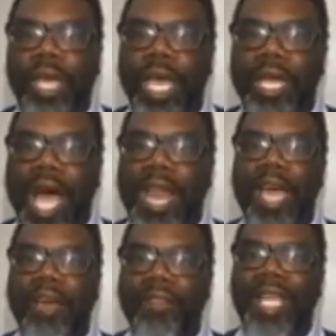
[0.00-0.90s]
and not
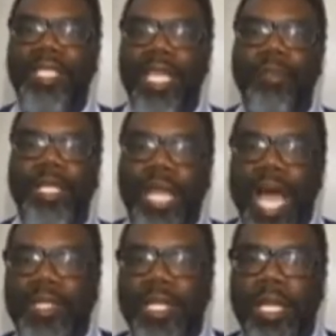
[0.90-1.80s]
have that same
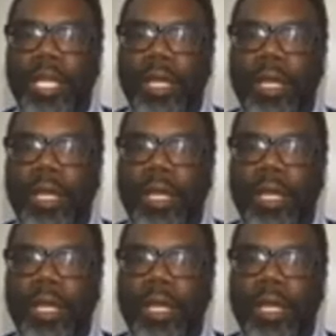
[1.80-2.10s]
tenacity